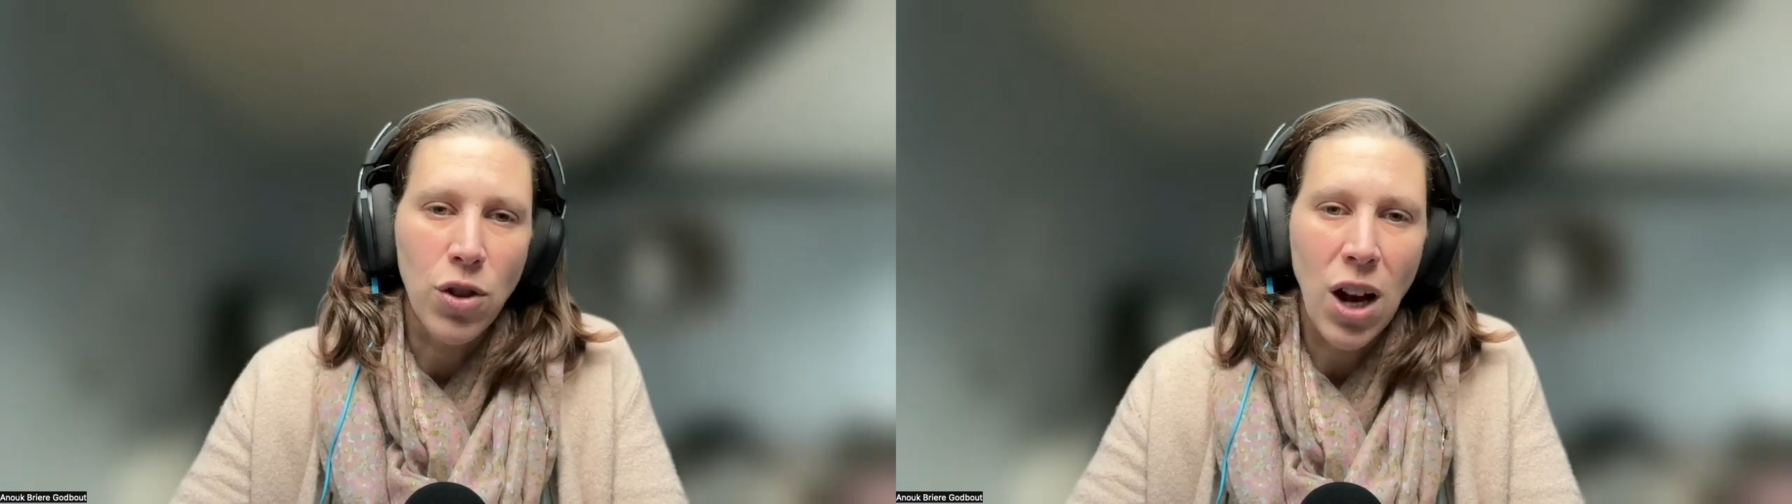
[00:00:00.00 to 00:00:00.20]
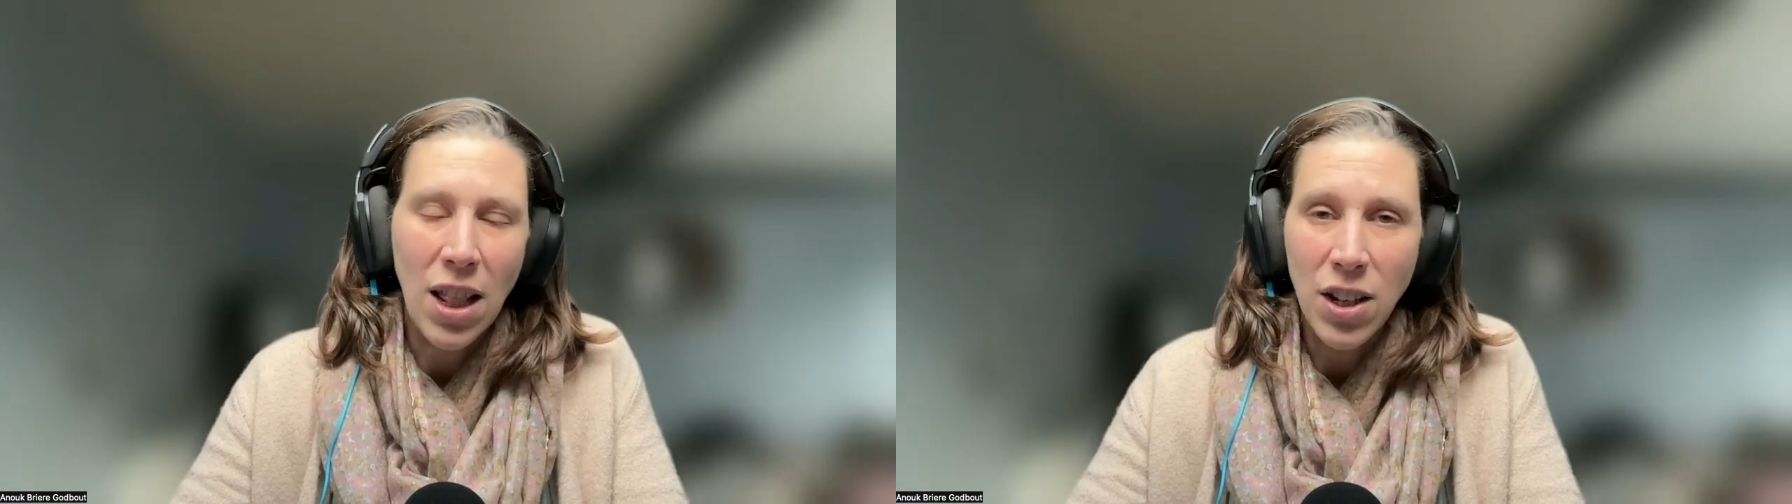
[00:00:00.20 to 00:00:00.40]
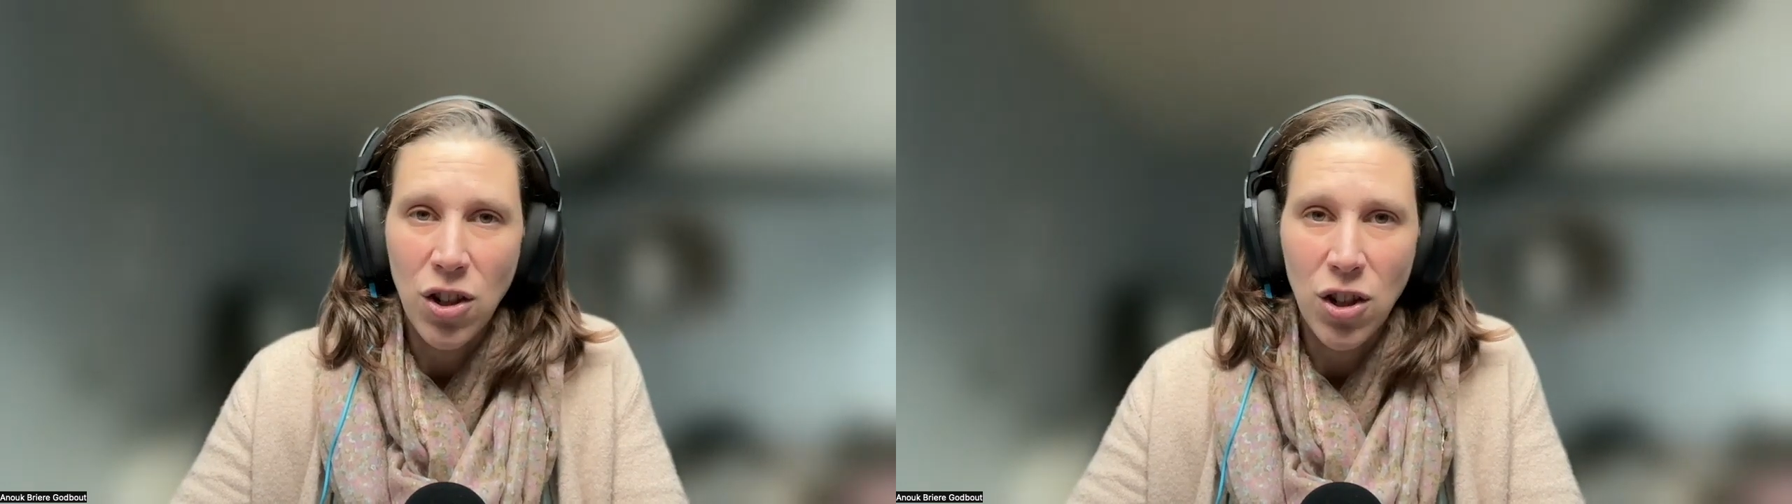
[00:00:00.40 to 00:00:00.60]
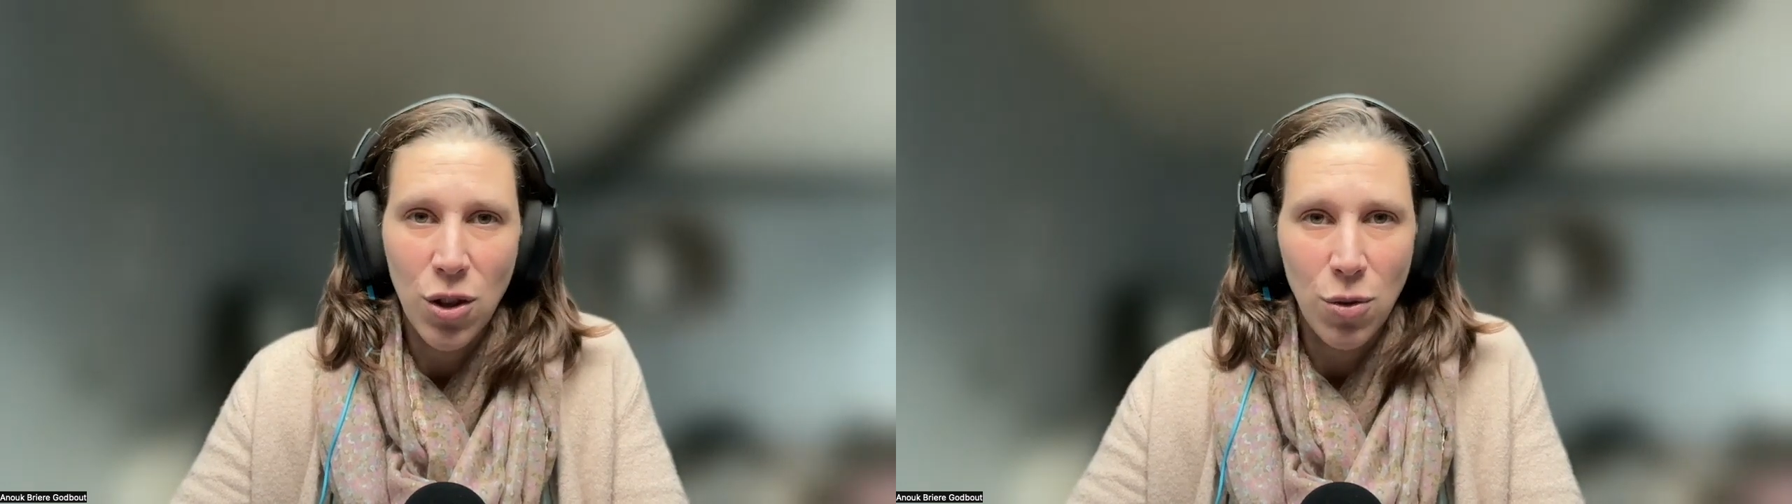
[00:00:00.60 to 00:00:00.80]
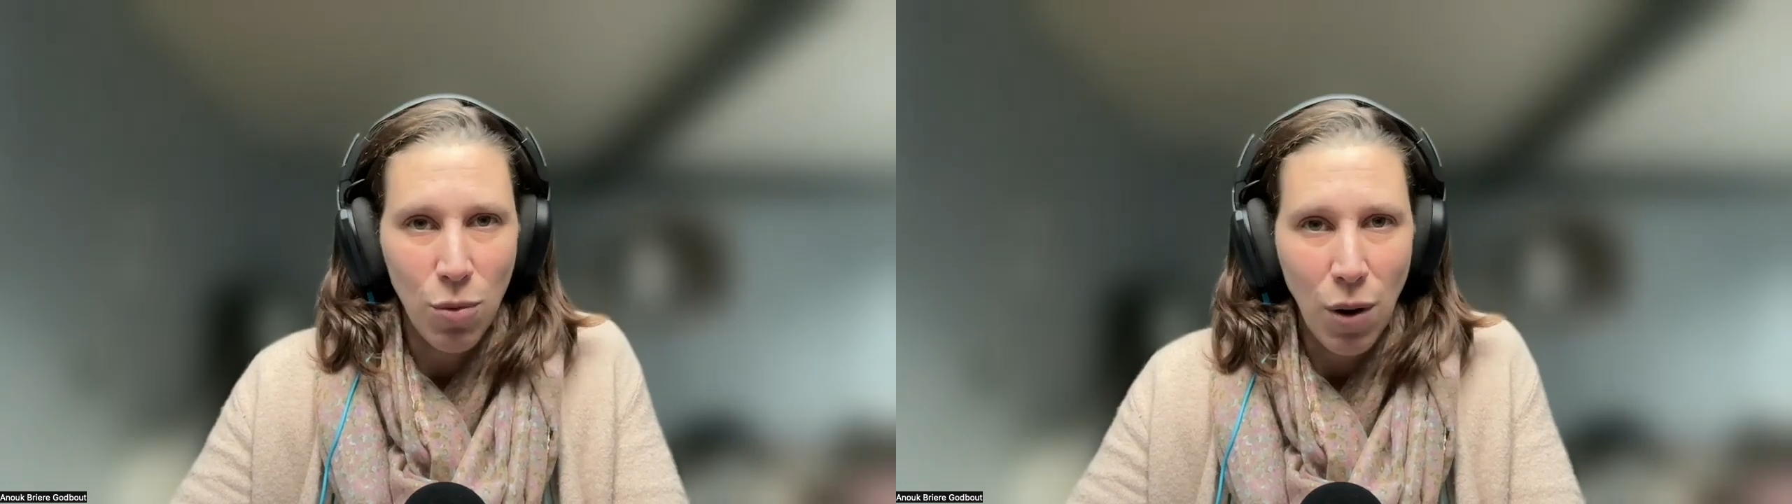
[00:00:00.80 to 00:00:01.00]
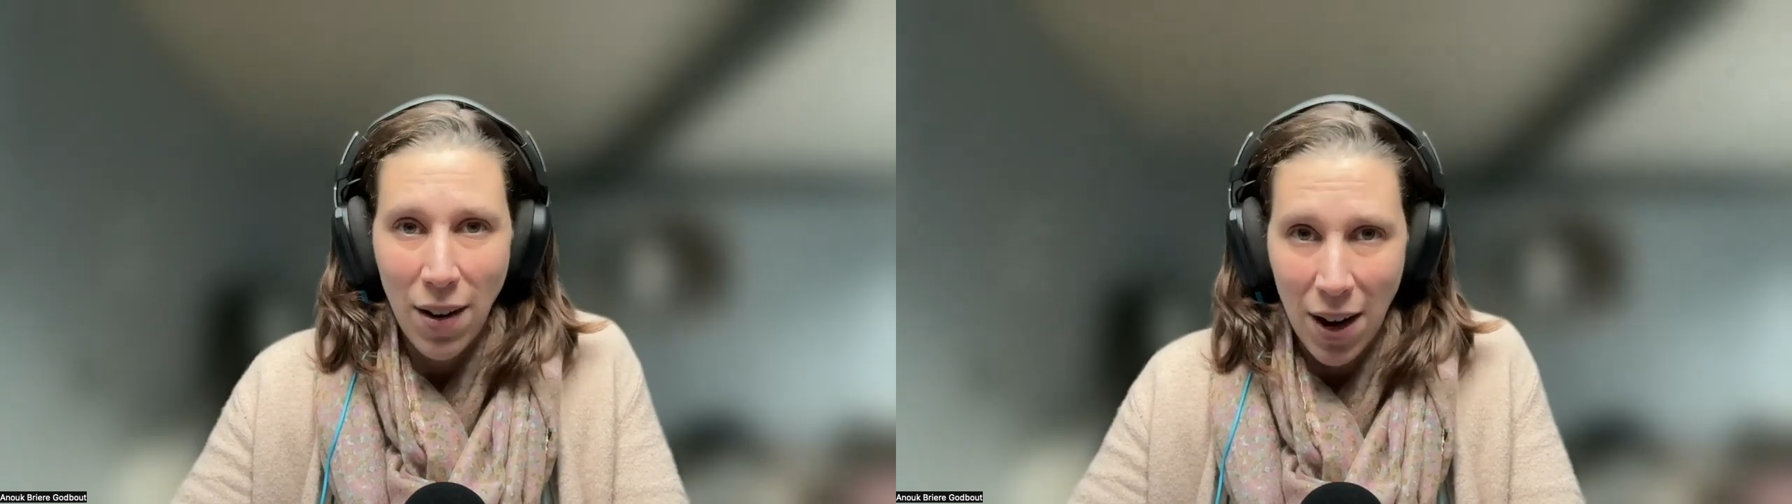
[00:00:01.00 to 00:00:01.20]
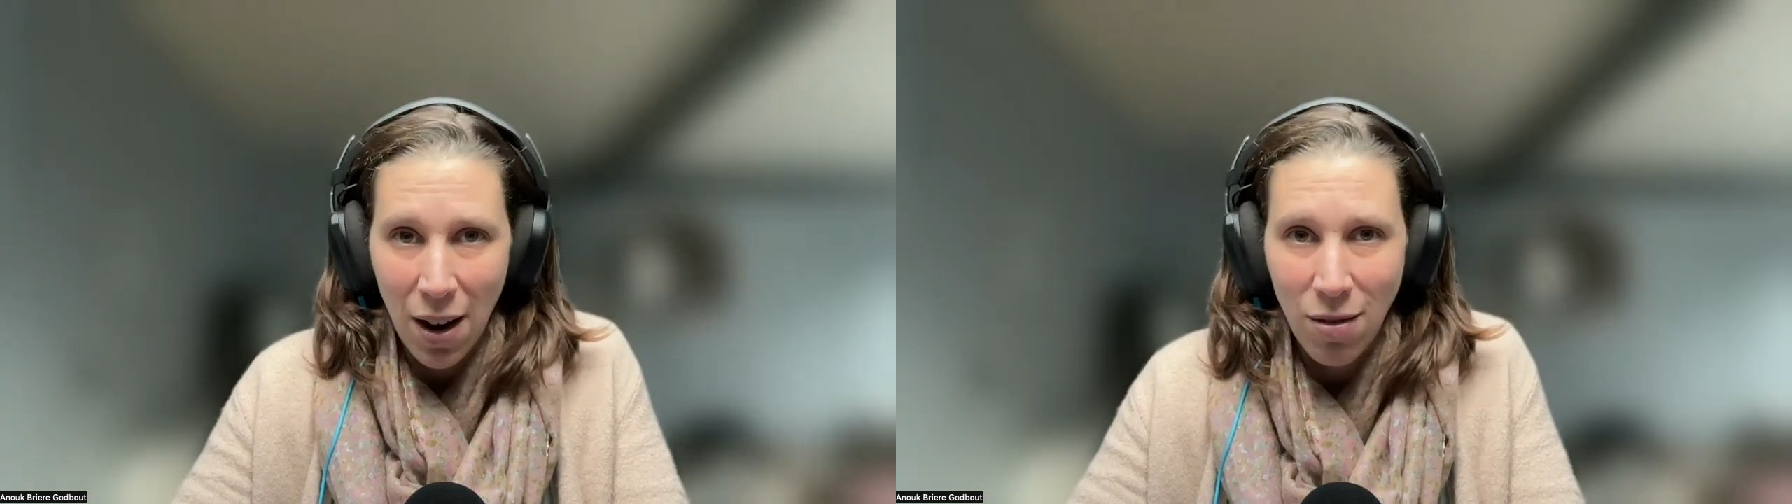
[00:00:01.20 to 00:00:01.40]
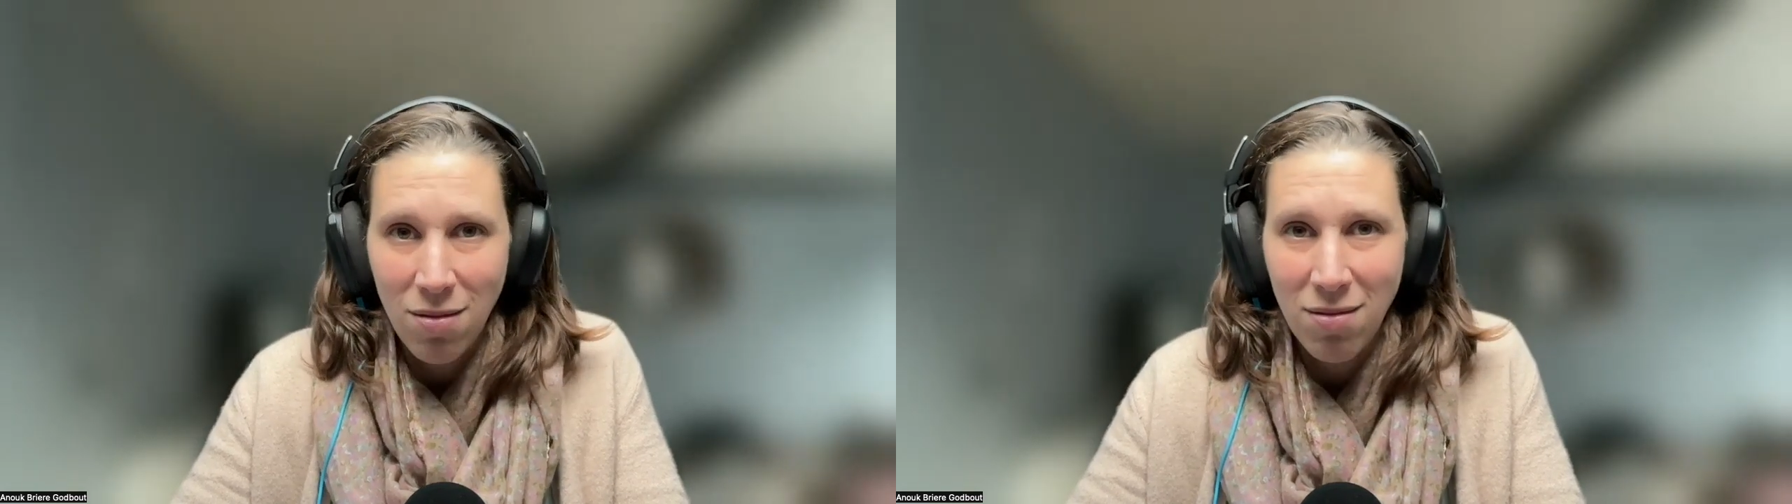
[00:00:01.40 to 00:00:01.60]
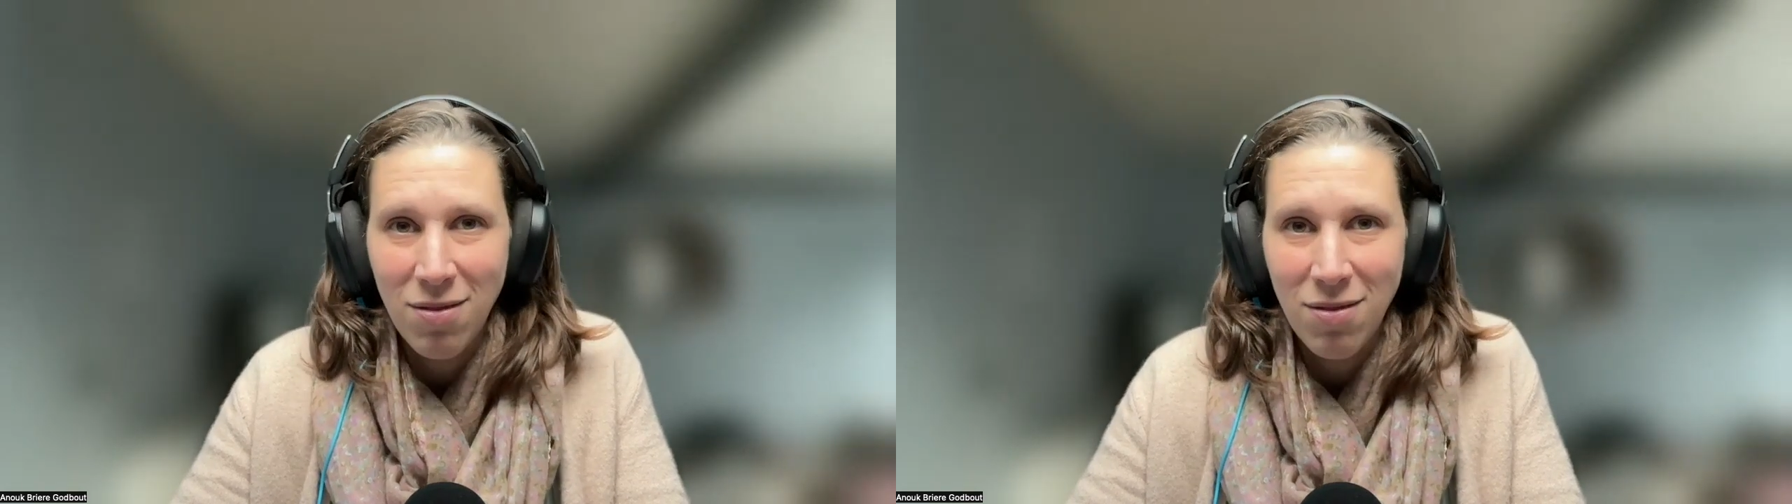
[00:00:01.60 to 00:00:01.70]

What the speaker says: challenge right now.